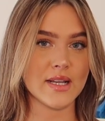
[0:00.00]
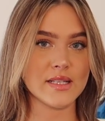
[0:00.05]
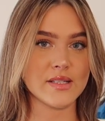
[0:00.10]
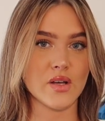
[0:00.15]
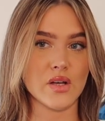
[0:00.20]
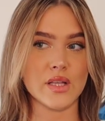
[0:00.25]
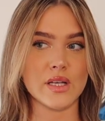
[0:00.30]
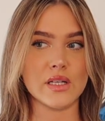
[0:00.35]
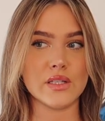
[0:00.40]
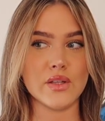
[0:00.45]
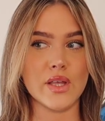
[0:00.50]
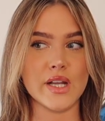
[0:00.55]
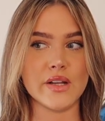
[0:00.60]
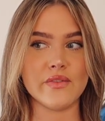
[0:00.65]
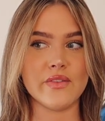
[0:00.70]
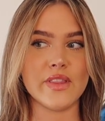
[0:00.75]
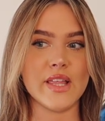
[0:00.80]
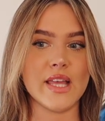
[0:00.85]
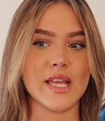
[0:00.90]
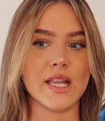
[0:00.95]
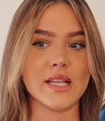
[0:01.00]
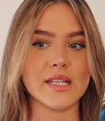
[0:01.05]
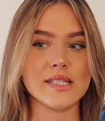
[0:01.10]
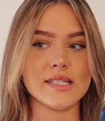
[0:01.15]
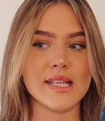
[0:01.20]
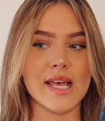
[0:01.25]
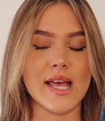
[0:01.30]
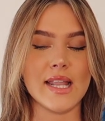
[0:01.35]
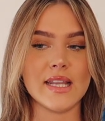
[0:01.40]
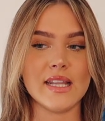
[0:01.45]
I saw like a lot of things
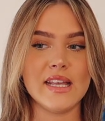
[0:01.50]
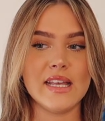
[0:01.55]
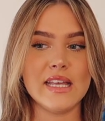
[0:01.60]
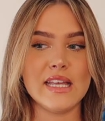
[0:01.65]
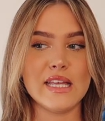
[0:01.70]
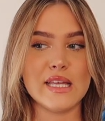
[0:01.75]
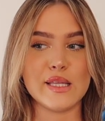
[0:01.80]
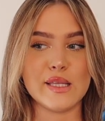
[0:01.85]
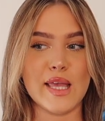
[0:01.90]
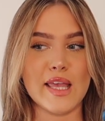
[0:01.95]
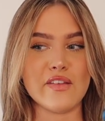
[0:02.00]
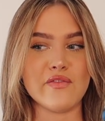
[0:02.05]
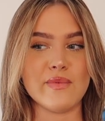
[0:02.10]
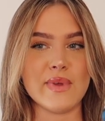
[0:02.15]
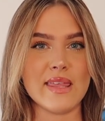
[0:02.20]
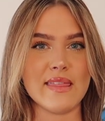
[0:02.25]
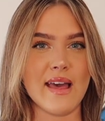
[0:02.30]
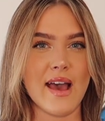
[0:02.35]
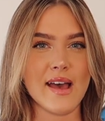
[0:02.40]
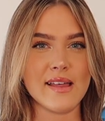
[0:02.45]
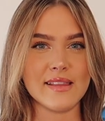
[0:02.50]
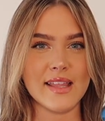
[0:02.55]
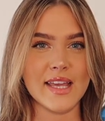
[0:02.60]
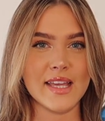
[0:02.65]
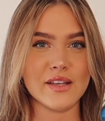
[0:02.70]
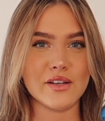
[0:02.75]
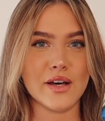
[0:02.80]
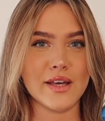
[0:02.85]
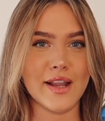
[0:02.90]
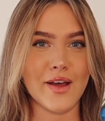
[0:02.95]
that gave me that
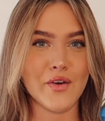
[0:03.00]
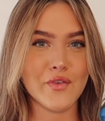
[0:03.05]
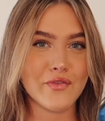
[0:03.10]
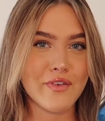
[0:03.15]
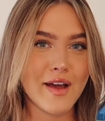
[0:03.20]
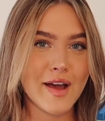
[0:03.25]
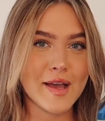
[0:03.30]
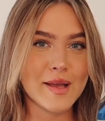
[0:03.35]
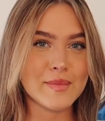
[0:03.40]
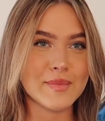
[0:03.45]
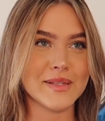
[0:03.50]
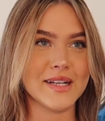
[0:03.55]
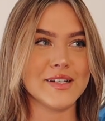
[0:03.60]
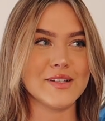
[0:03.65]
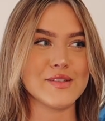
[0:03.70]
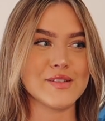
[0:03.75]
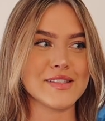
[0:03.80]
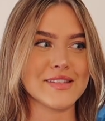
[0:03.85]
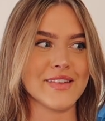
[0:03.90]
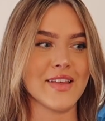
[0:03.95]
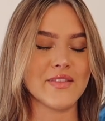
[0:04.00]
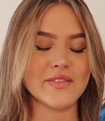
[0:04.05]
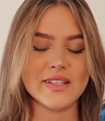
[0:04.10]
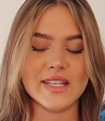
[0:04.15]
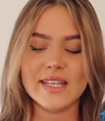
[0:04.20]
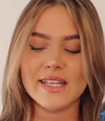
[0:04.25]
like cutout vibe and I just loved